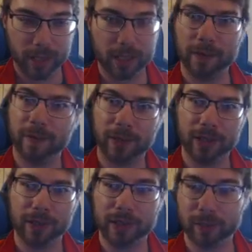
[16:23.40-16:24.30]
I love Flare
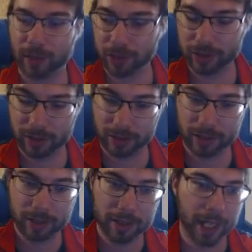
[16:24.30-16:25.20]
Neos so much.
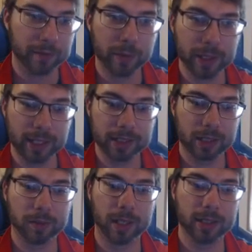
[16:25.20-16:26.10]
Everyone likes
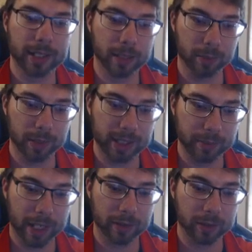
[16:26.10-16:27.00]
to run like a billion
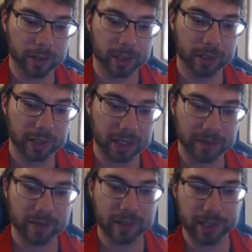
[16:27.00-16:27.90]
back row cards,
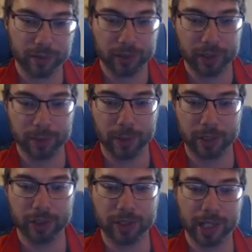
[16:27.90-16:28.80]
and Flare Neos just
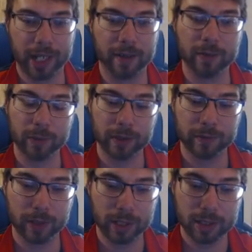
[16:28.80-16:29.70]
punishes everyone
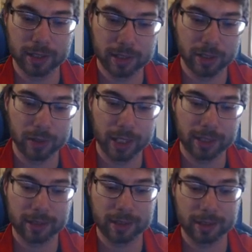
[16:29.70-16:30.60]
for it. It's so
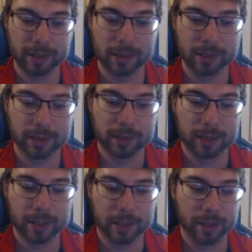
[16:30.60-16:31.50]
nice.
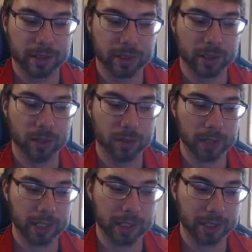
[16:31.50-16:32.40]
So
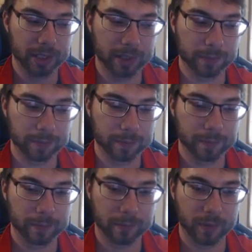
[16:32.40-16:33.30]
nice.
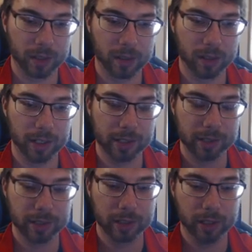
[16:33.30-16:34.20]

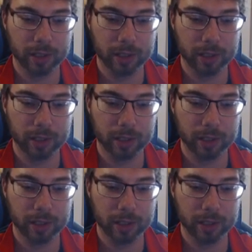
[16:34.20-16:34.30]
Alright.